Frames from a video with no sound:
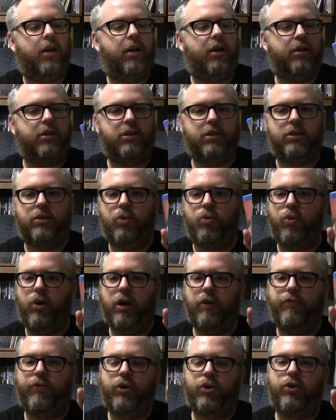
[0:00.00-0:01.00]
Uh, just a
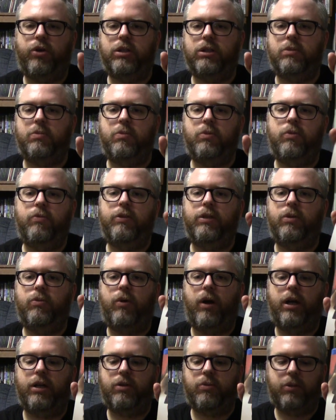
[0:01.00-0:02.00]
wonderful Christmas movie to
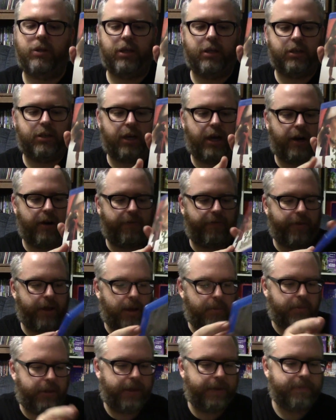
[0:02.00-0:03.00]
watch with the entire
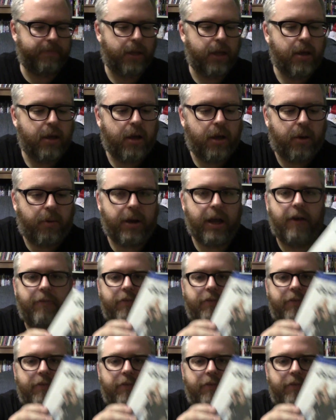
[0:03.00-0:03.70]
family. We